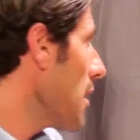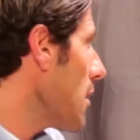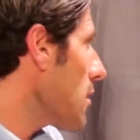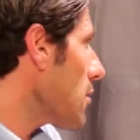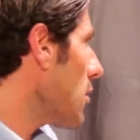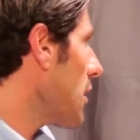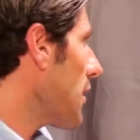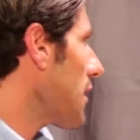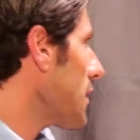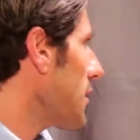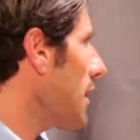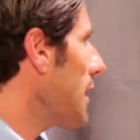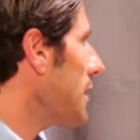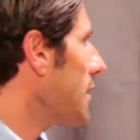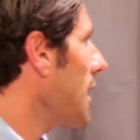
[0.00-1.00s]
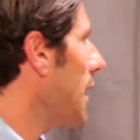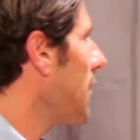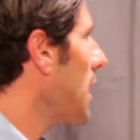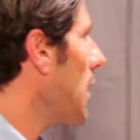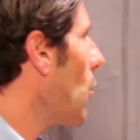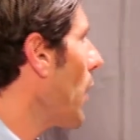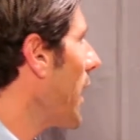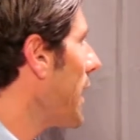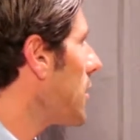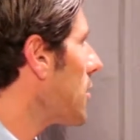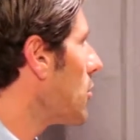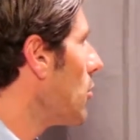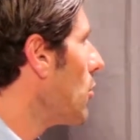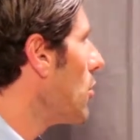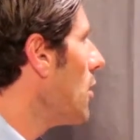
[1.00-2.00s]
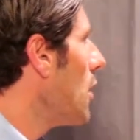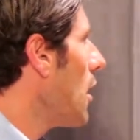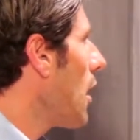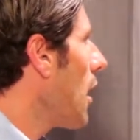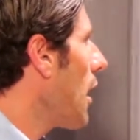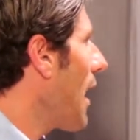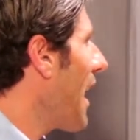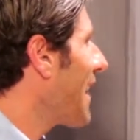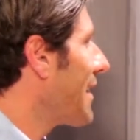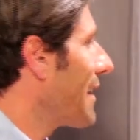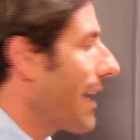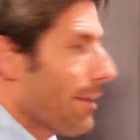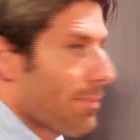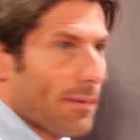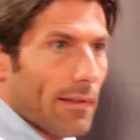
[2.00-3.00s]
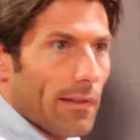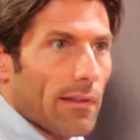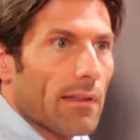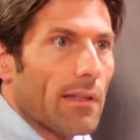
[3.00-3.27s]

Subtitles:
So there are several ways to adapt the